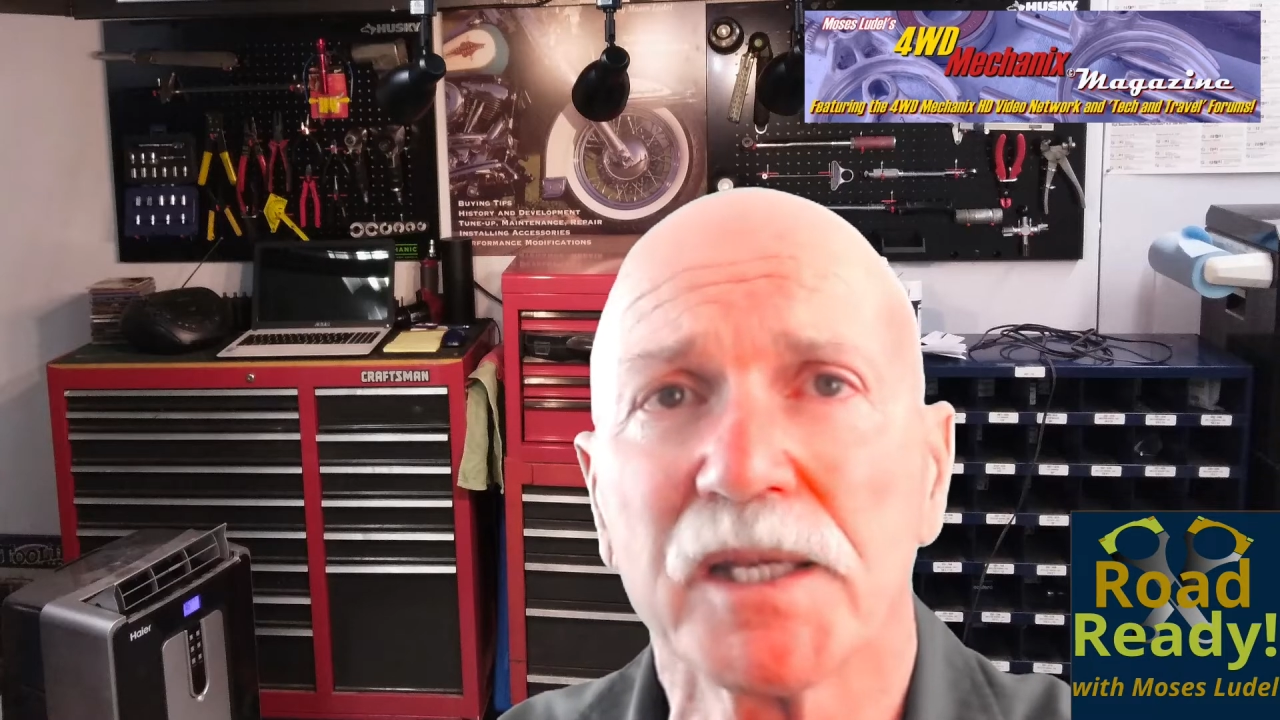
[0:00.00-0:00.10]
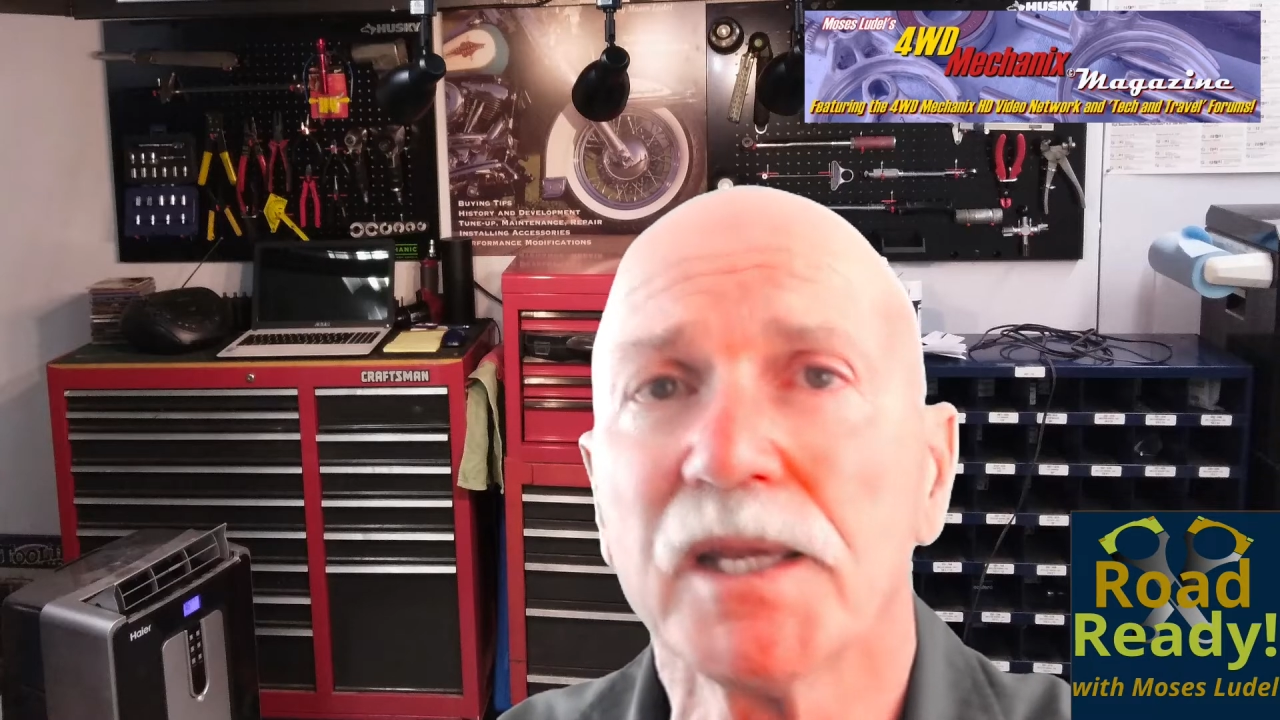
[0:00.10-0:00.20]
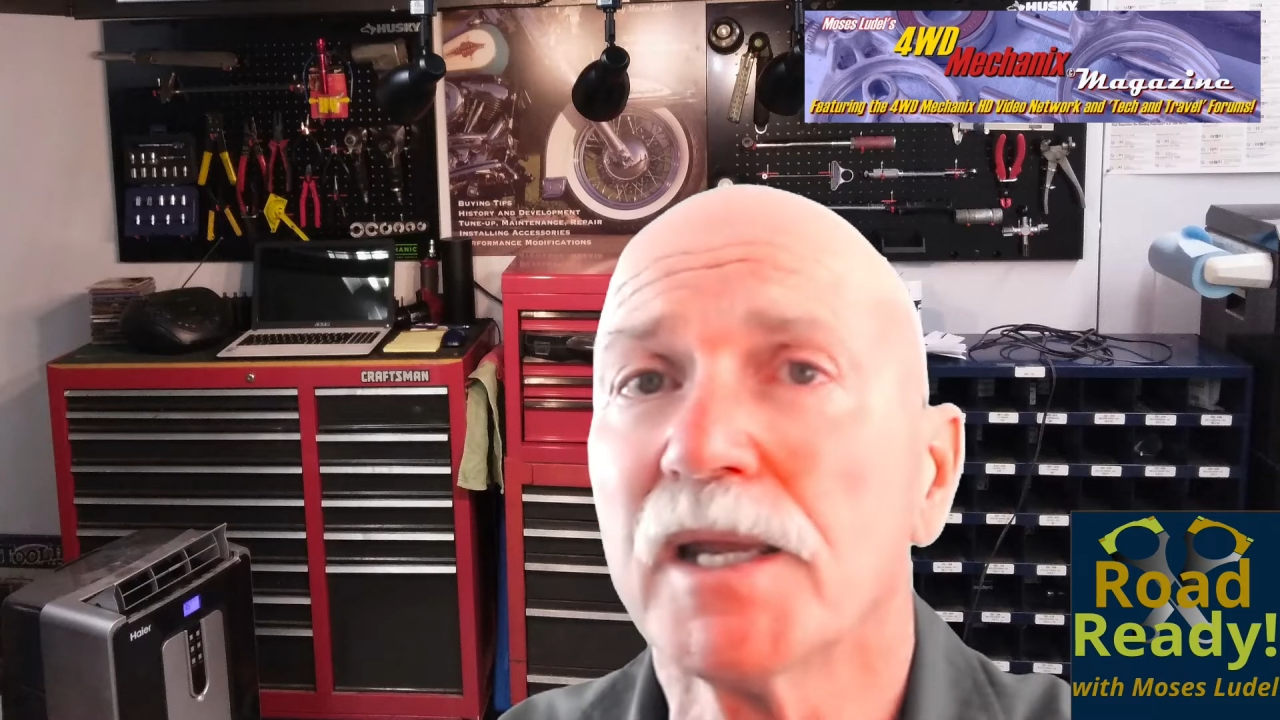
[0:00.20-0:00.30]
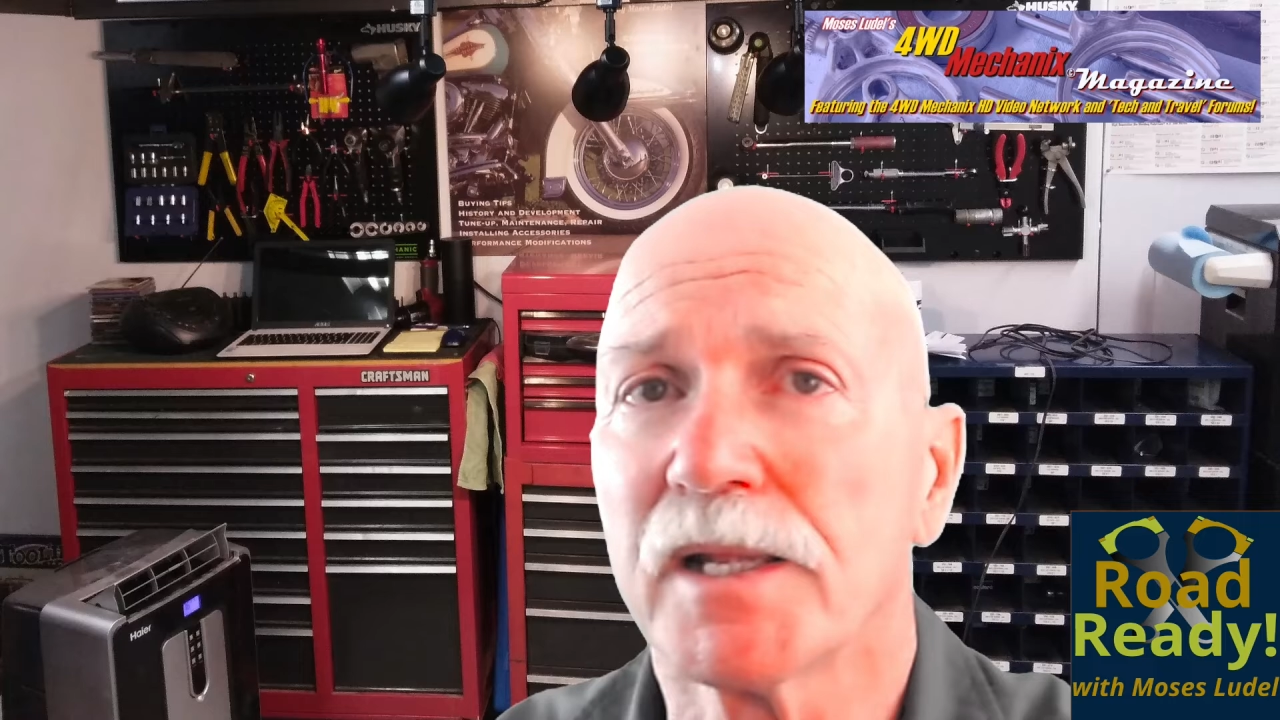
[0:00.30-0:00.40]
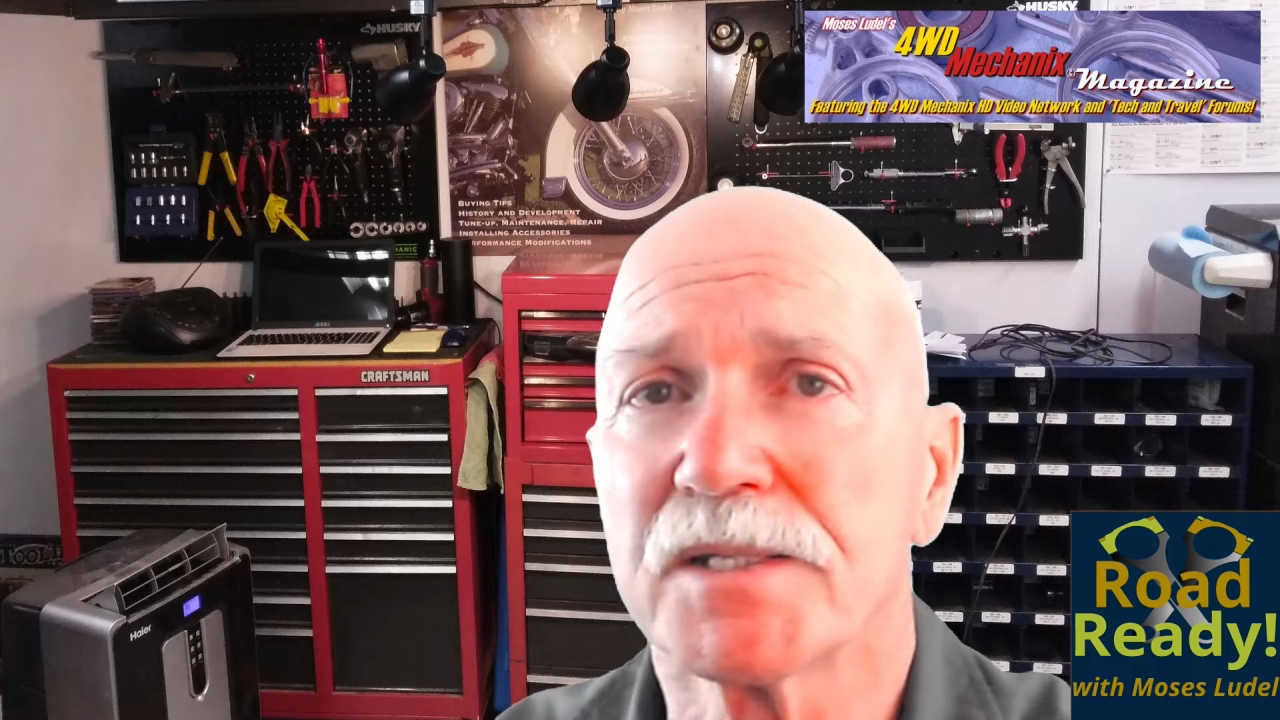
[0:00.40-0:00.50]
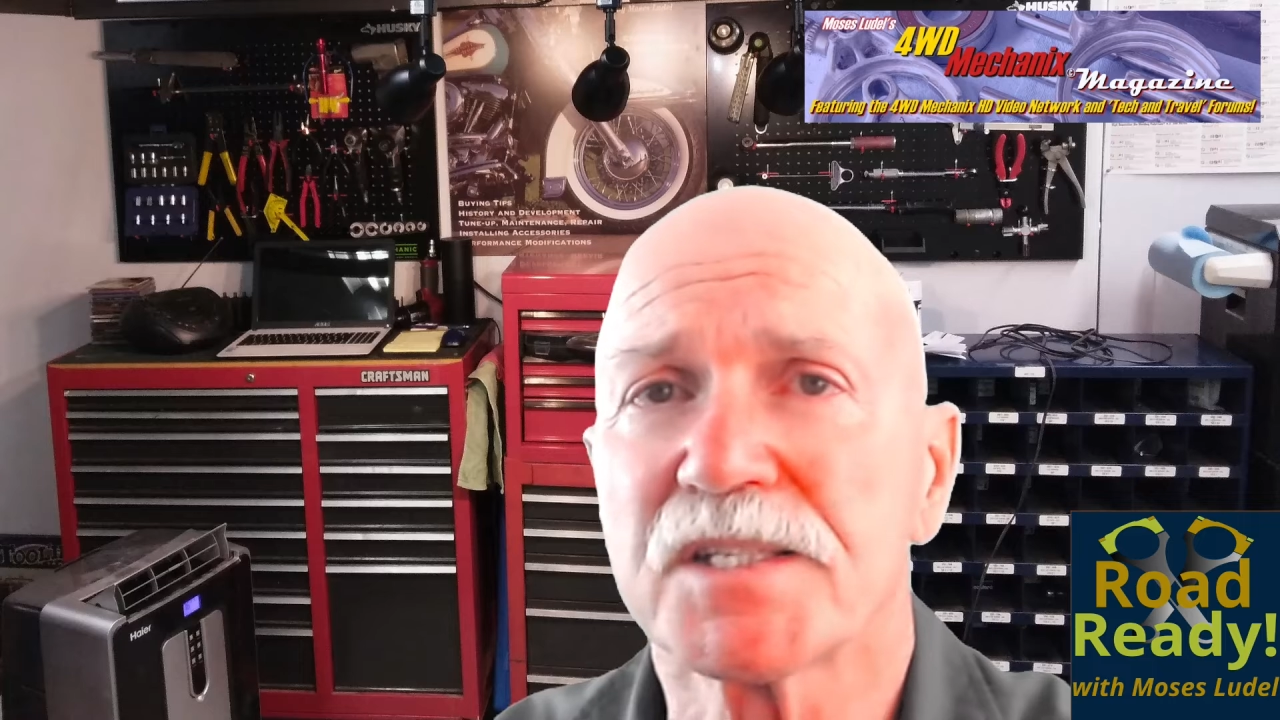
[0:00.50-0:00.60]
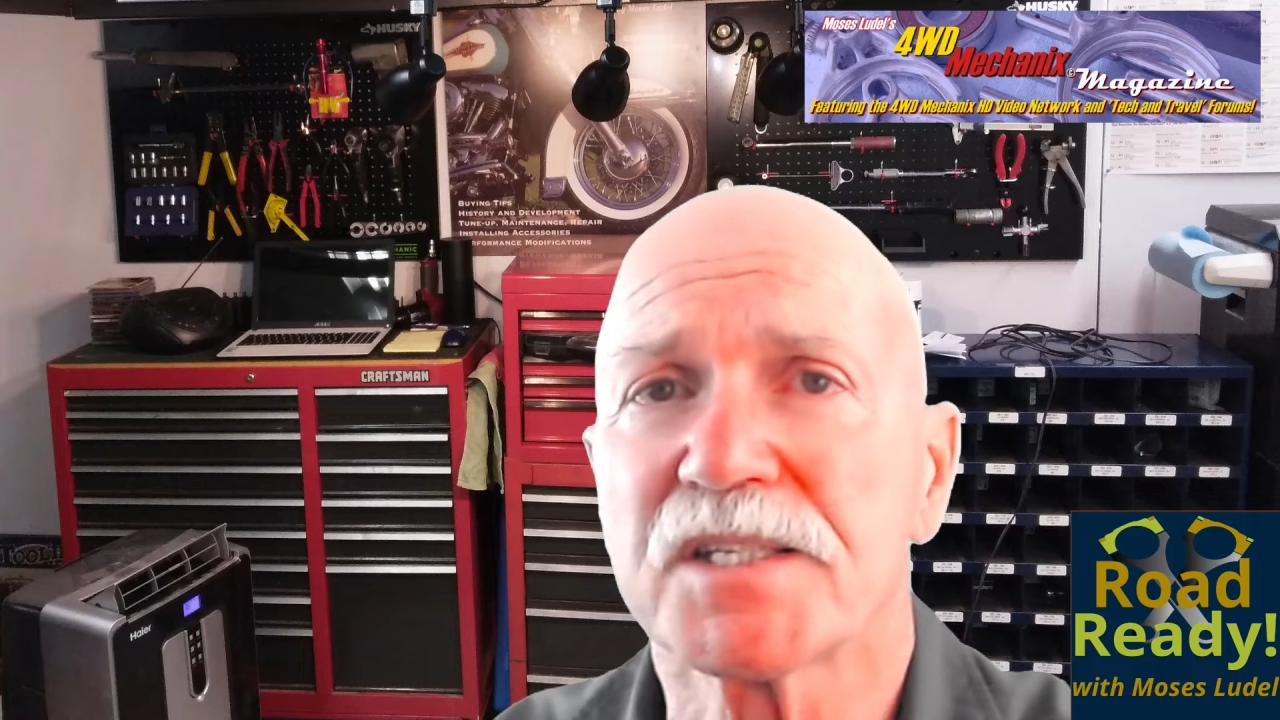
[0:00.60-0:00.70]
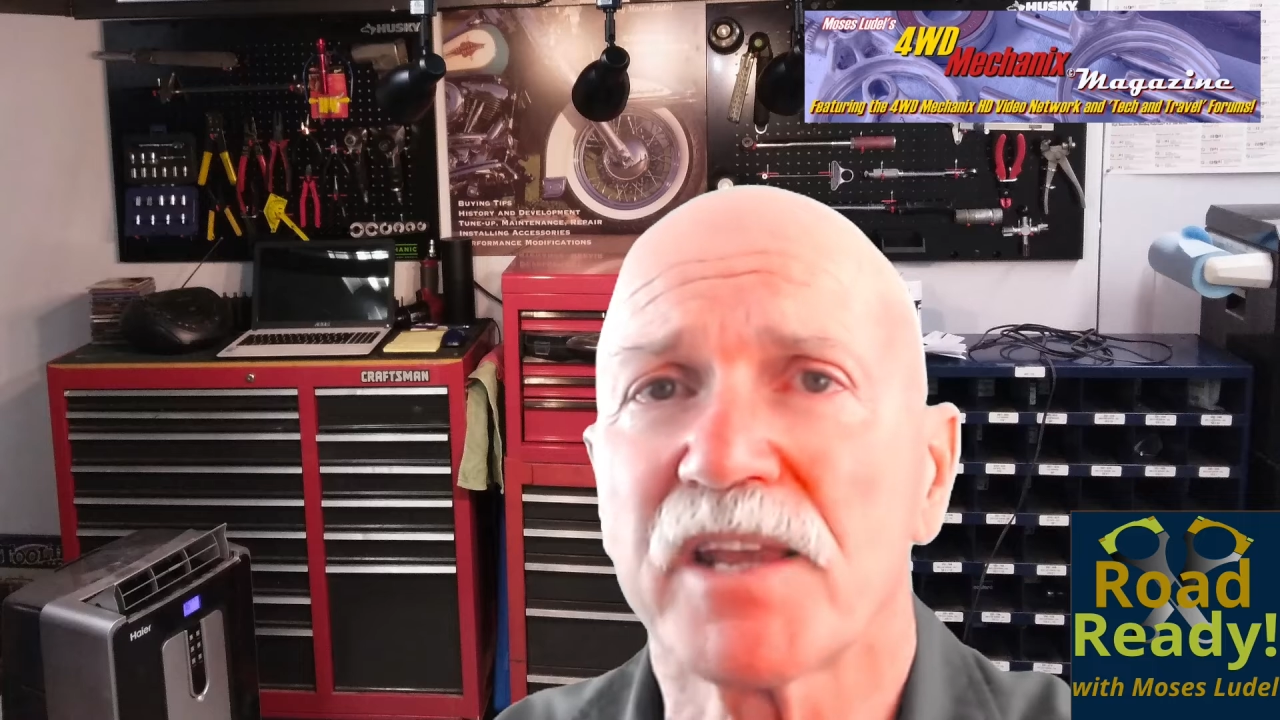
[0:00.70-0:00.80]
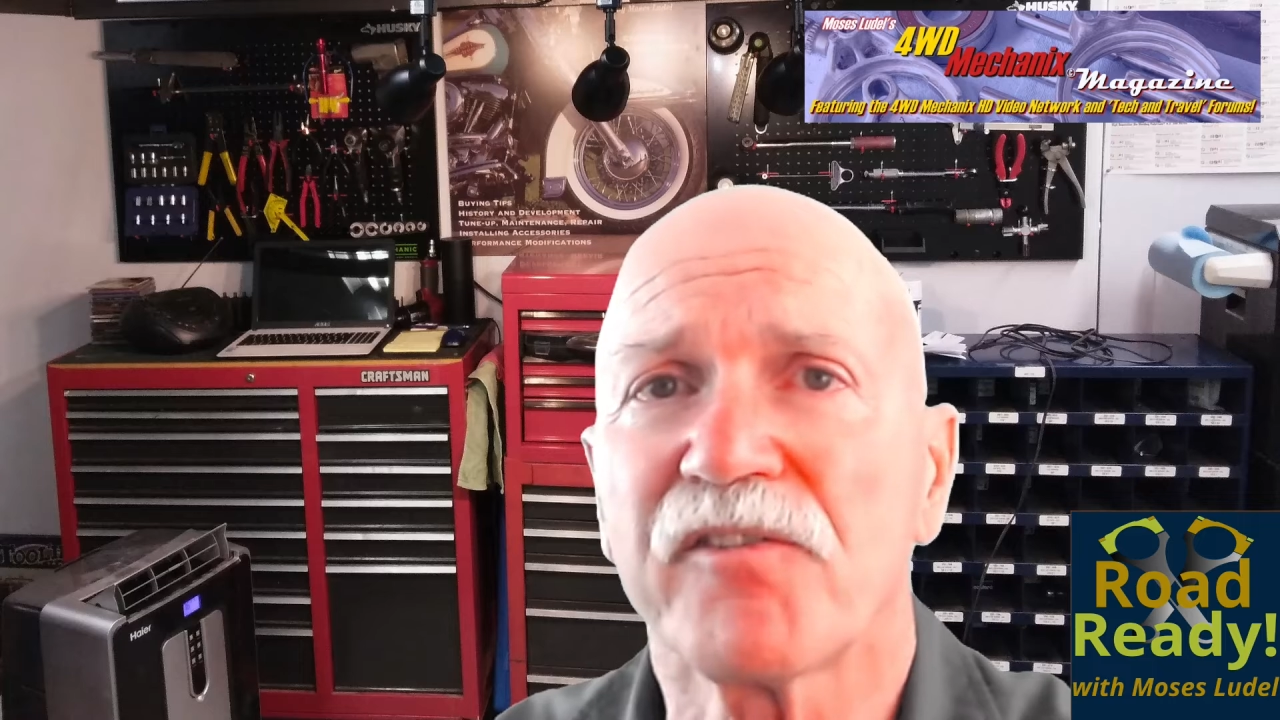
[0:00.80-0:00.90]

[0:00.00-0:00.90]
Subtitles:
and safe